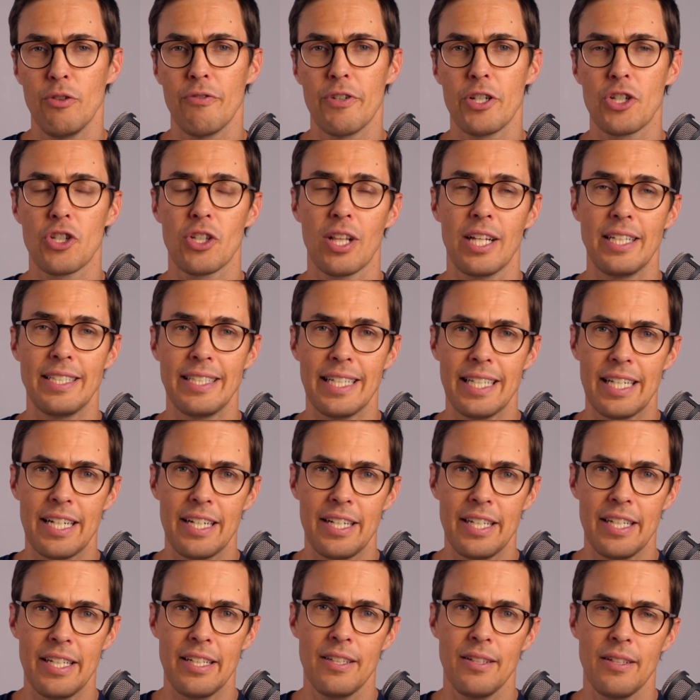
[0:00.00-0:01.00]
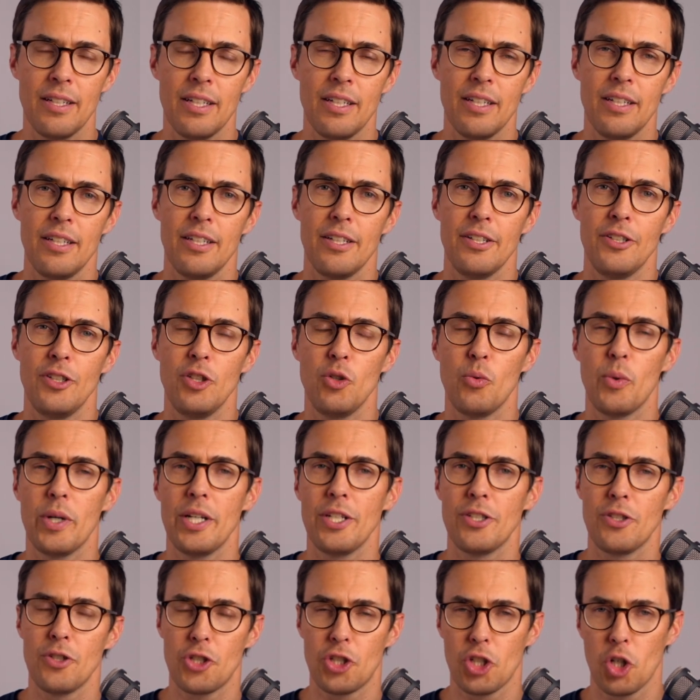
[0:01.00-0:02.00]
visual identity, new ways
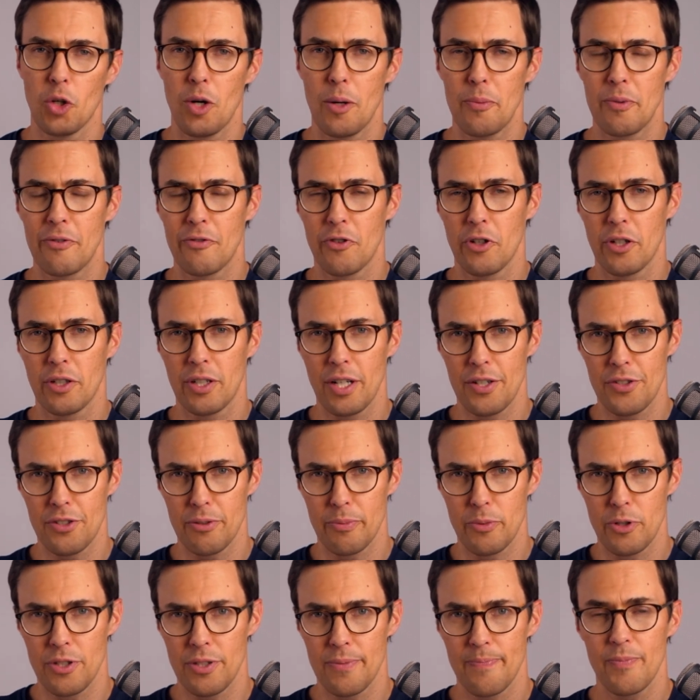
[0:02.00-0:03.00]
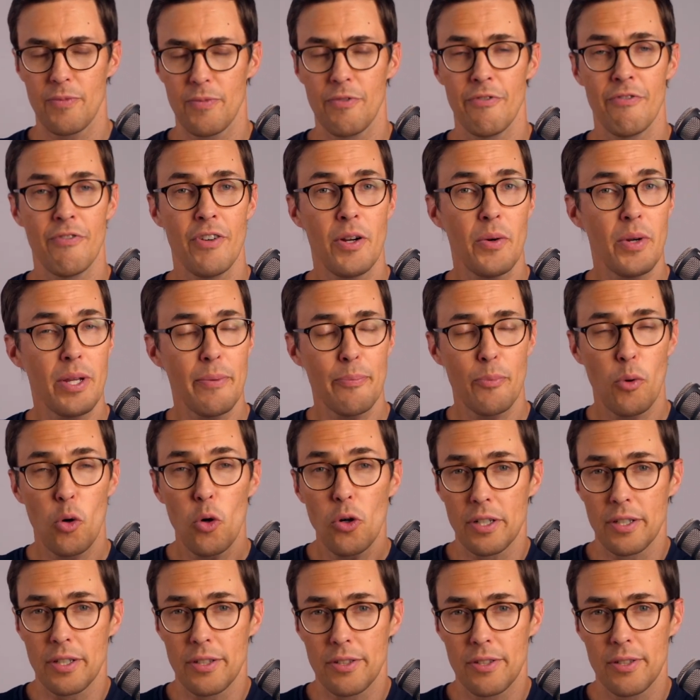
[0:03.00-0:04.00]
to show up in front of customers. Very
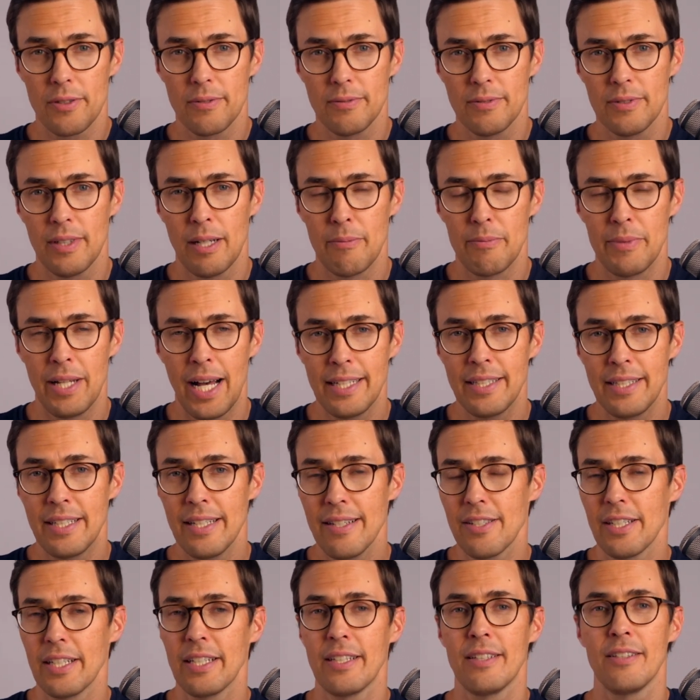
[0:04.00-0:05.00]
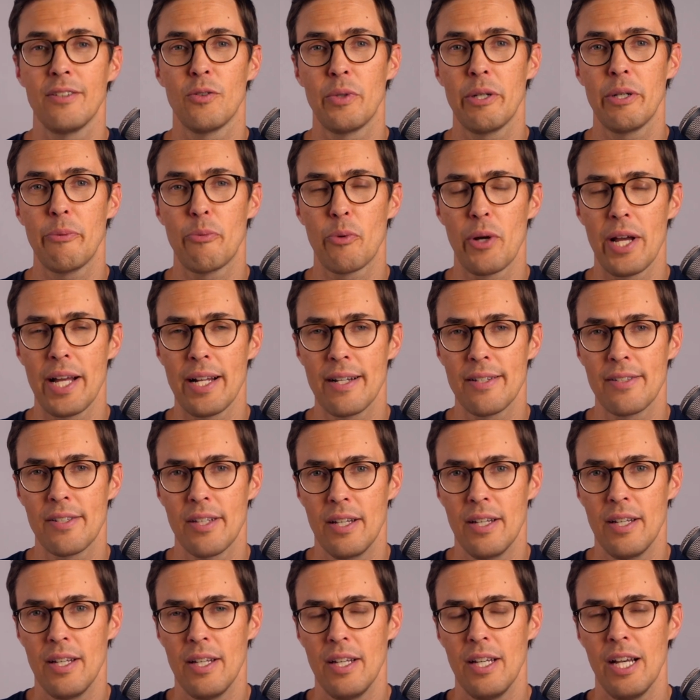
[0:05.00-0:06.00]
important. I'm not dissing rebrands.
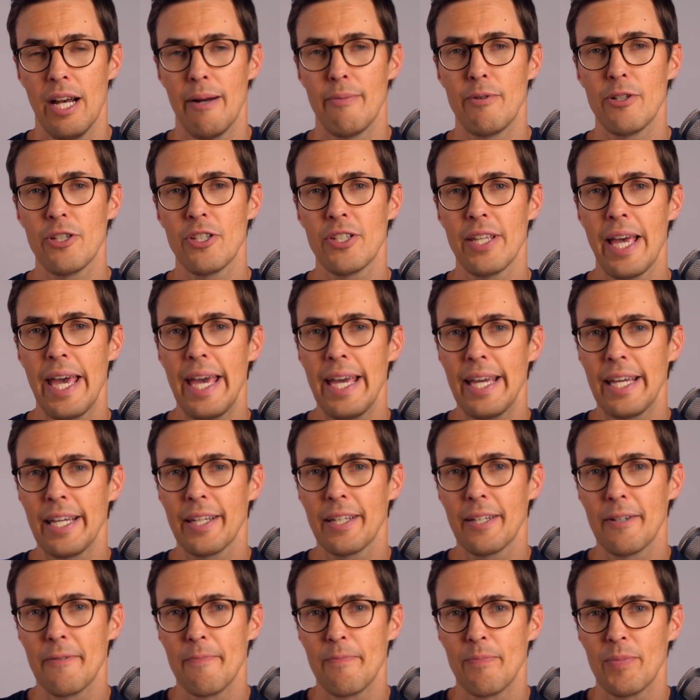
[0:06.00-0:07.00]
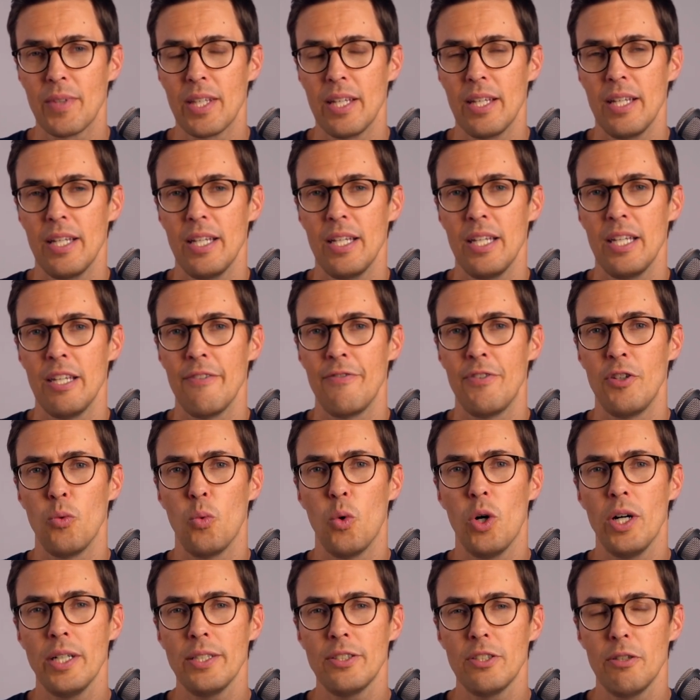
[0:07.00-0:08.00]
I'm just saying, if you
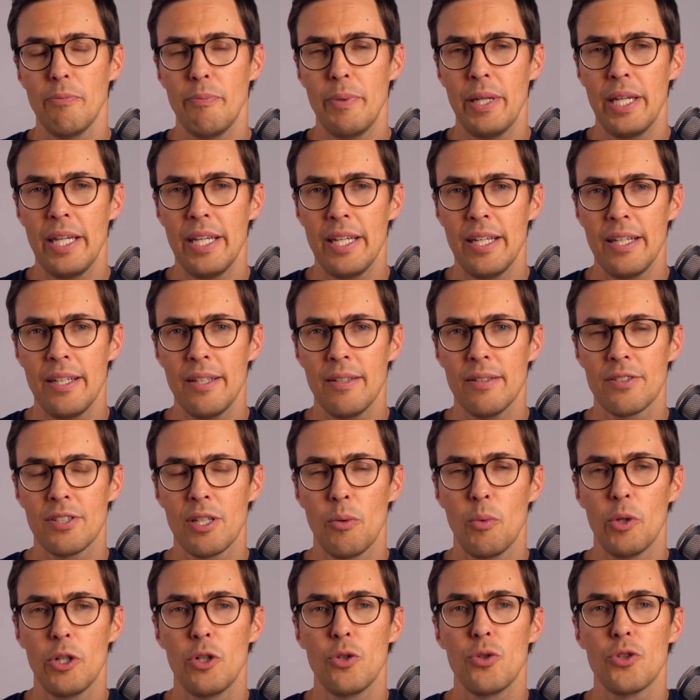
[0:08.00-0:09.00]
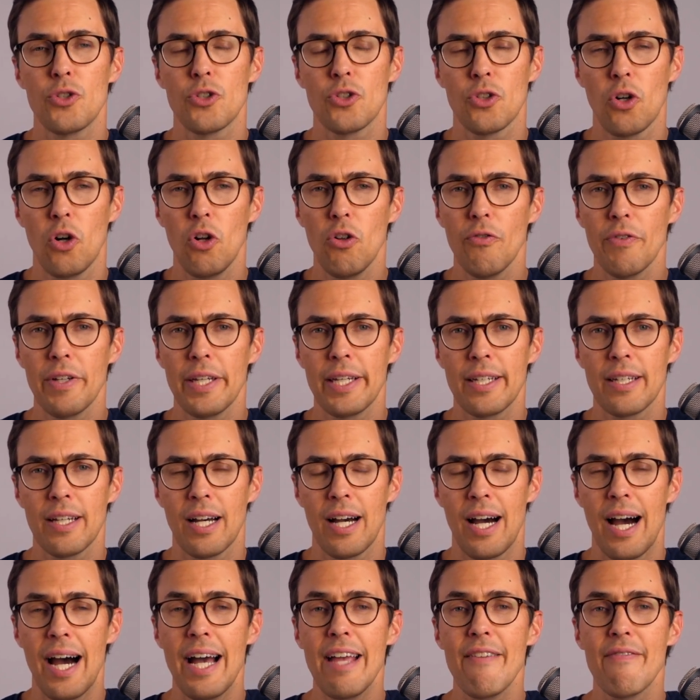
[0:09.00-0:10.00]
want to be someone who's solving
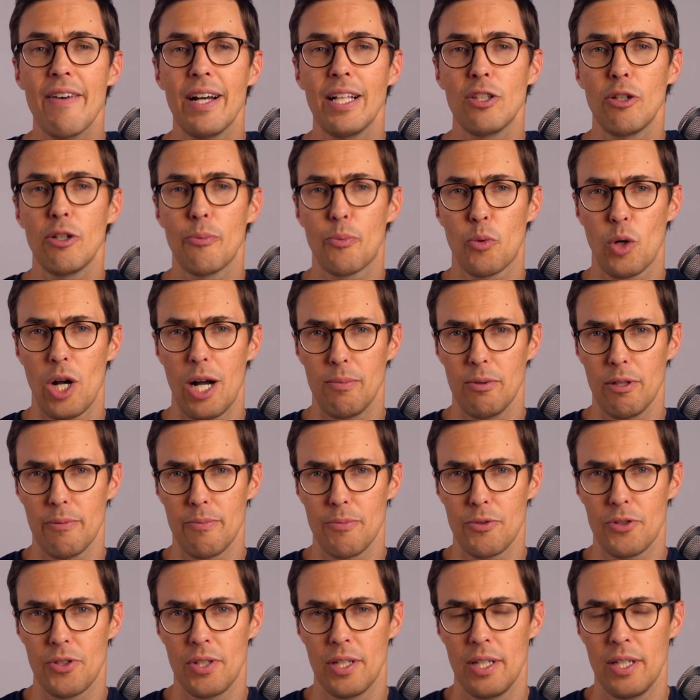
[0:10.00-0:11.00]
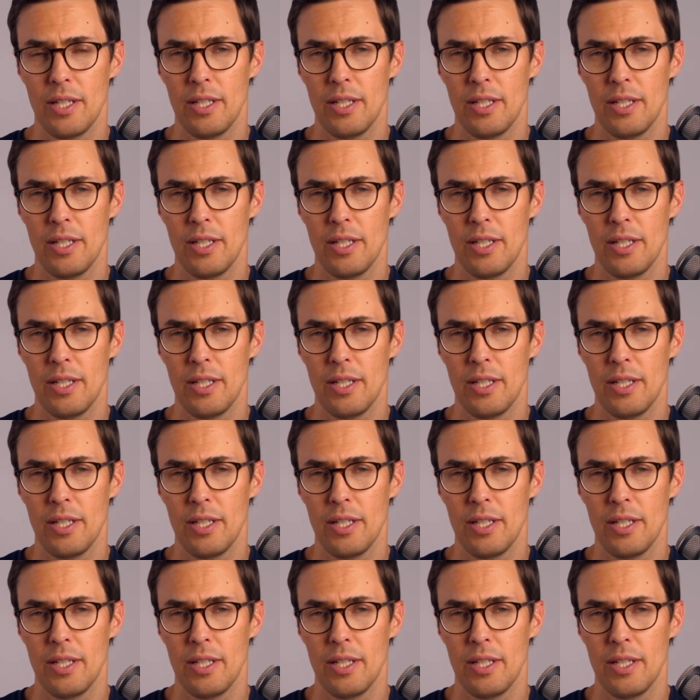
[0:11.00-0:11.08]
high-value problems,